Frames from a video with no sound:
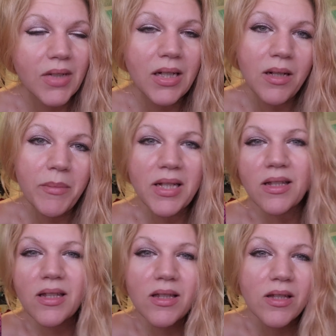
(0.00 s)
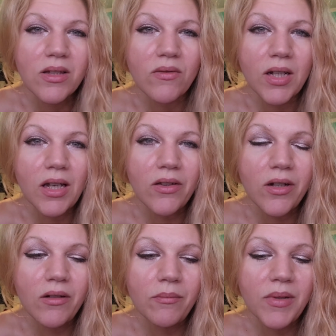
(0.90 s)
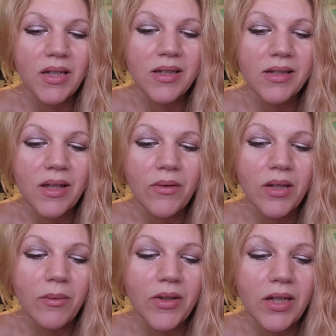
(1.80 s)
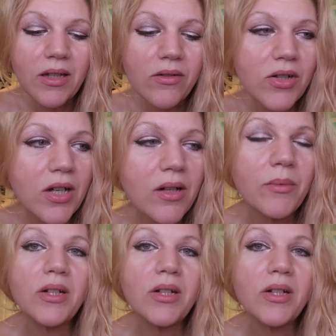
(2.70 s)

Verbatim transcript: kind of mixing the two together, because I really want the Keto Chow.